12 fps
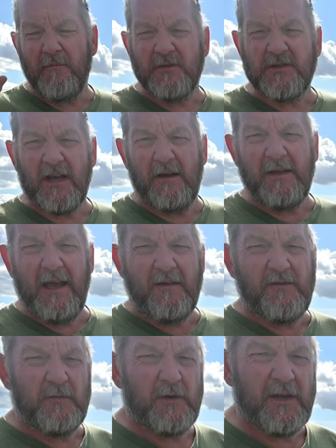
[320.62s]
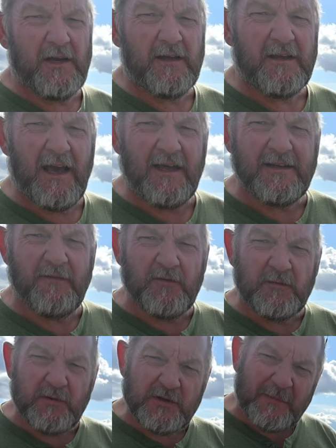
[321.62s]
So yeah, if you want to get a
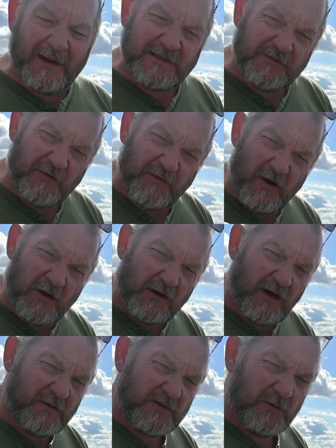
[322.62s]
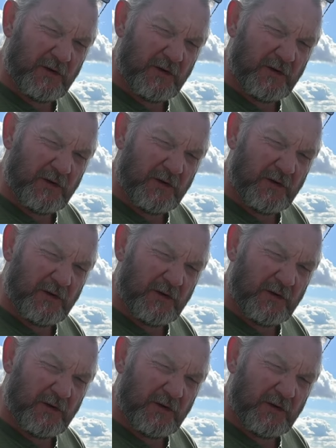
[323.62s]
different perspective for photographs,